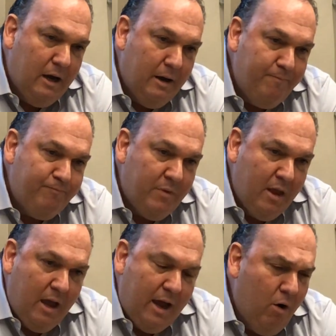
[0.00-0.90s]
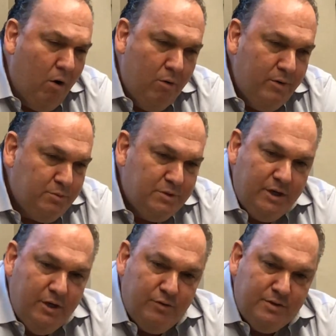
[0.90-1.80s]
I always
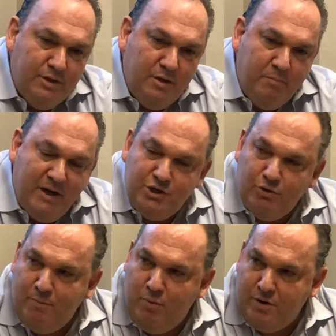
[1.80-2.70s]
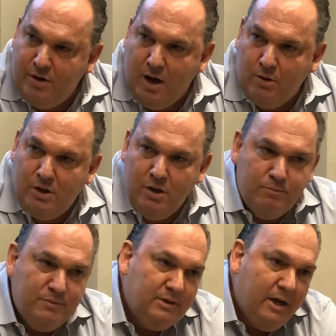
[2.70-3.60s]
was interested in patient-reported
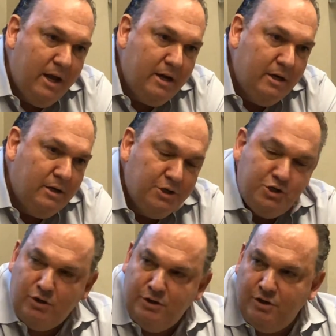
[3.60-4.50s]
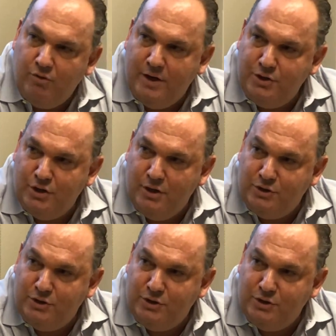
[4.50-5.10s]
outcomes and in digital integration.